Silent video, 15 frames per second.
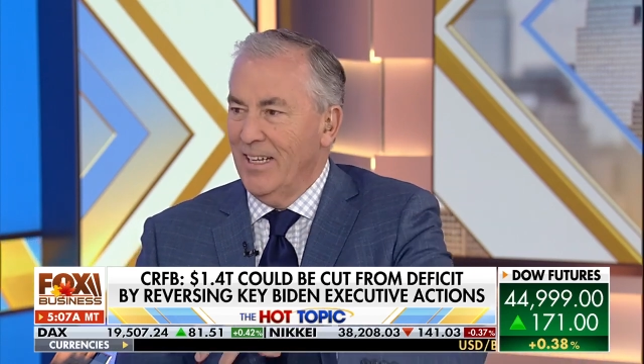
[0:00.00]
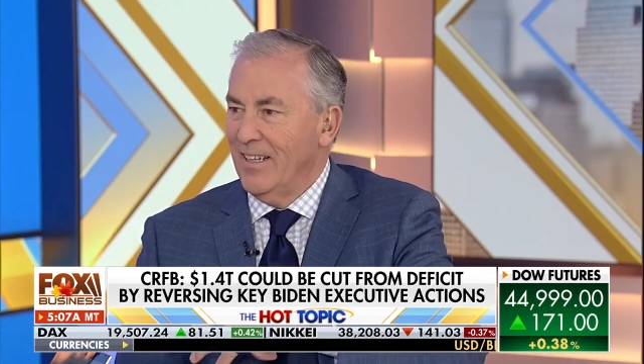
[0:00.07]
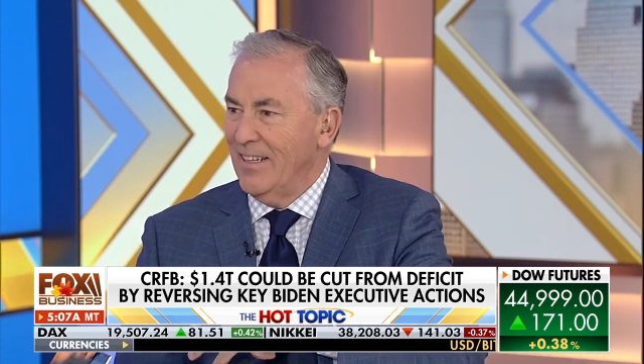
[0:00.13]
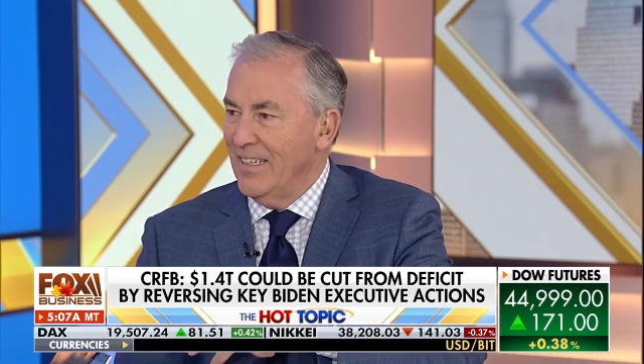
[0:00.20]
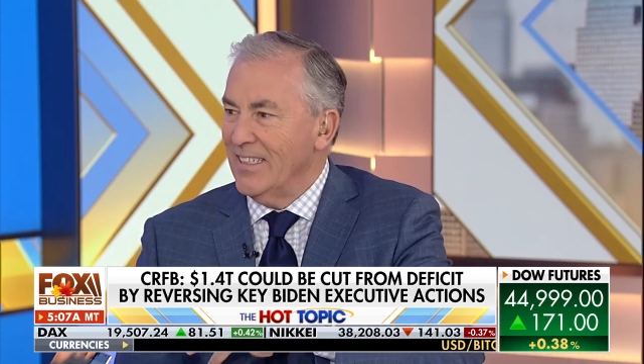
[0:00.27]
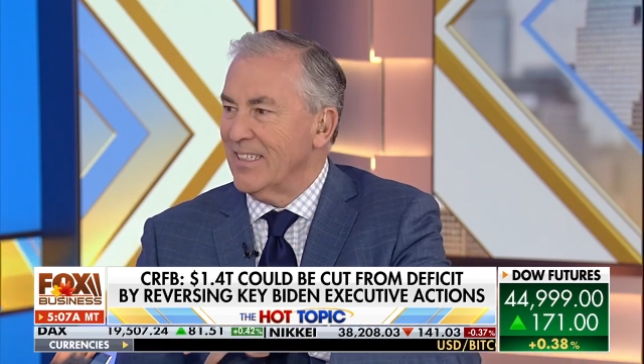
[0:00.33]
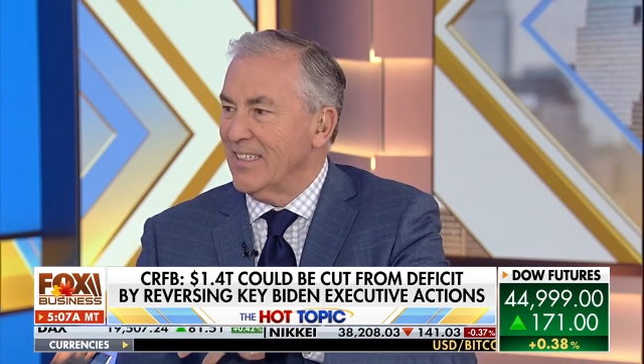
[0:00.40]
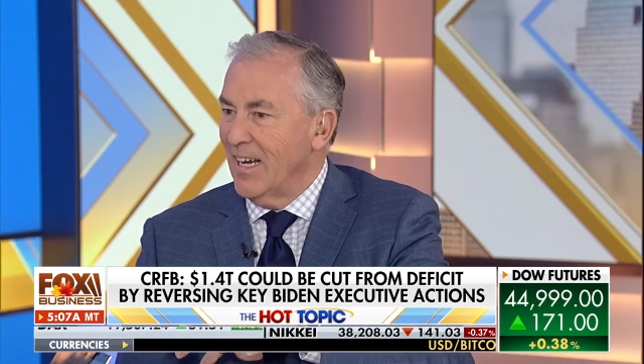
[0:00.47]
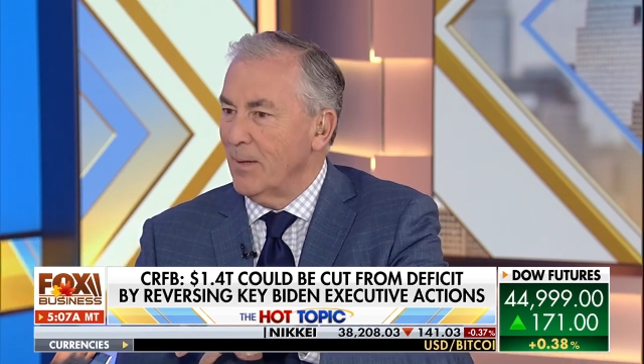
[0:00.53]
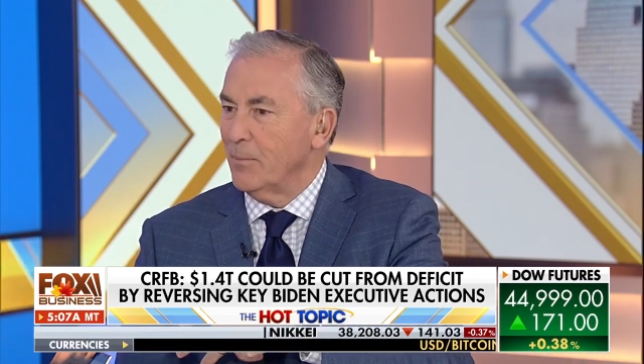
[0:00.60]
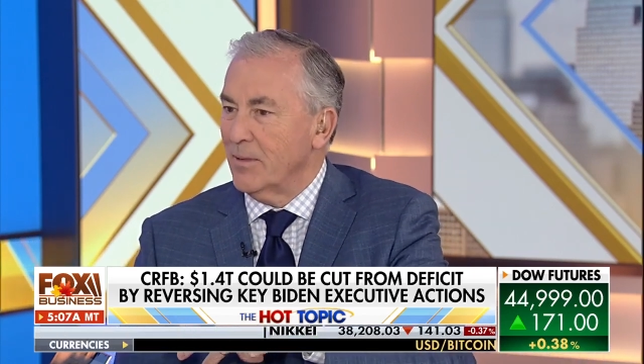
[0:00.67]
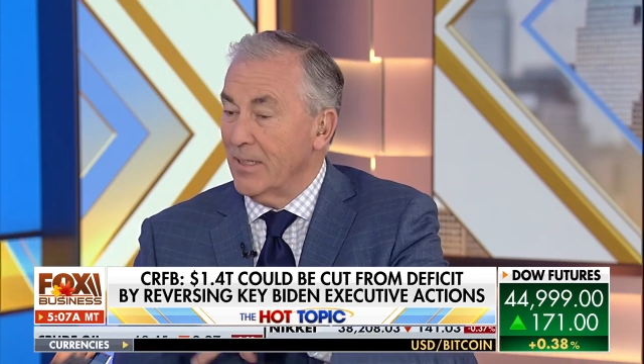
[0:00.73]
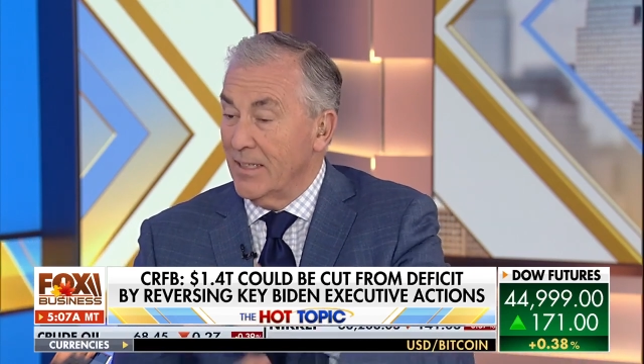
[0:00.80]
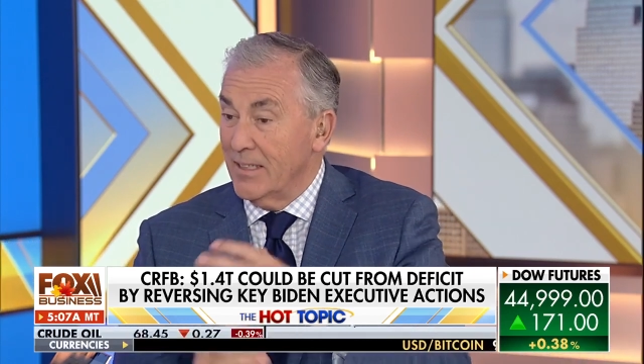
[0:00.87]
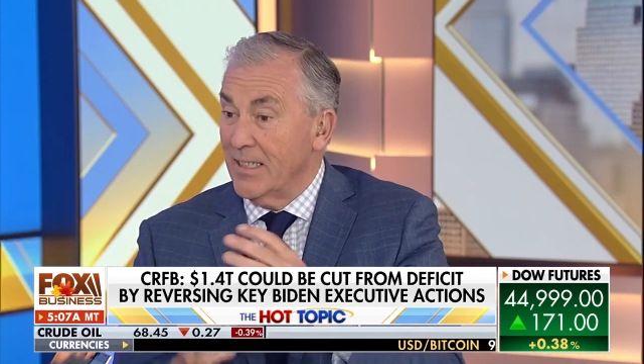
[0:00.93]

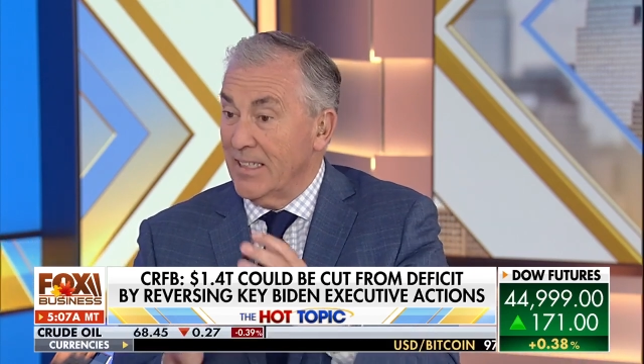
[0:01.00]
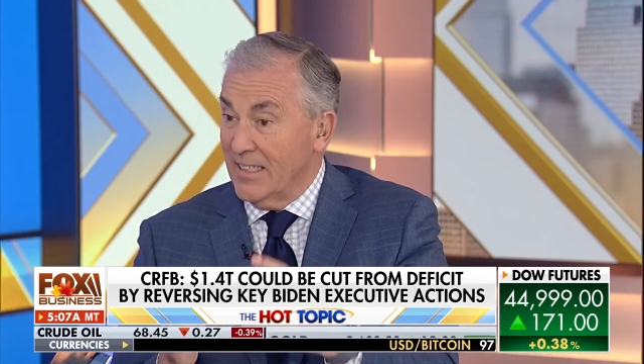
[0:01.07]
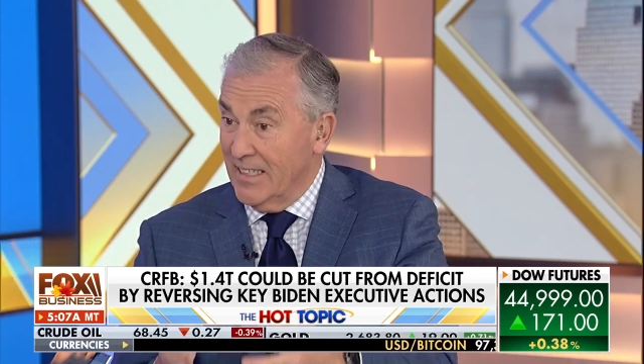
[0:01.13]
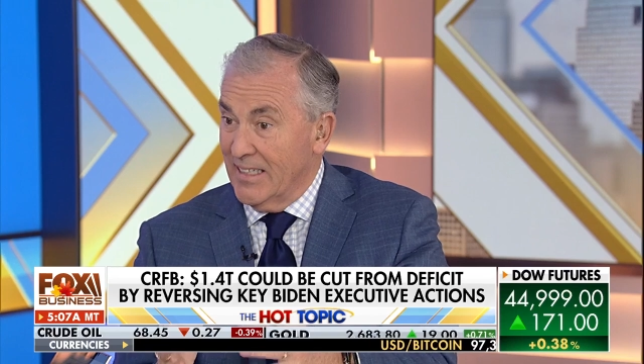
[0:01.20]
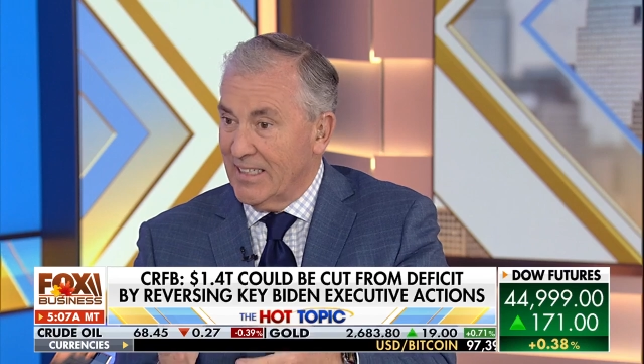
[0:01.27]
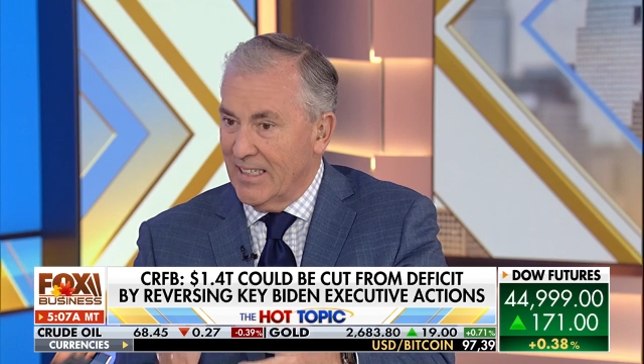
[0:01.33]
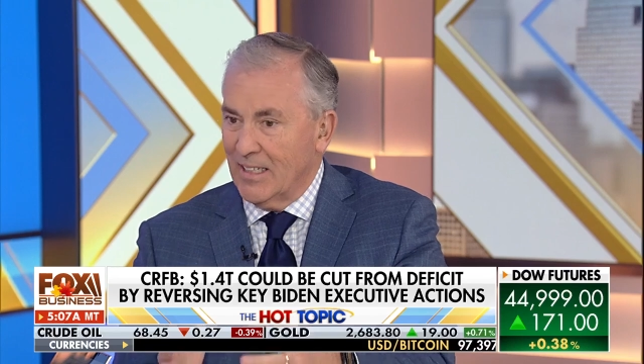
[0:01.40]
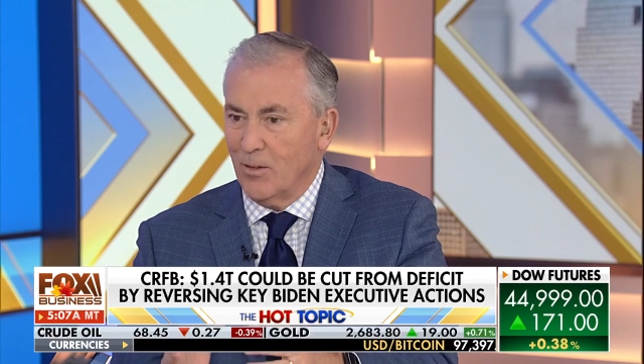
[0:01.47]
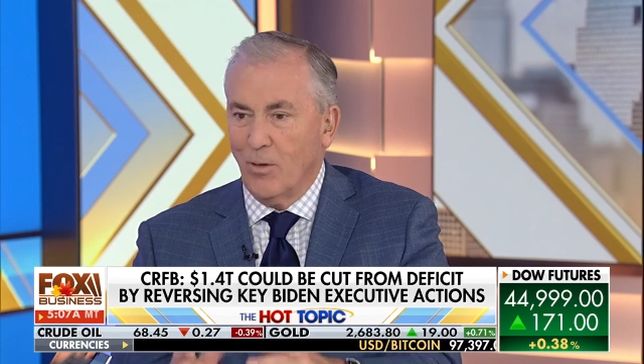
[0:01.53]
these existing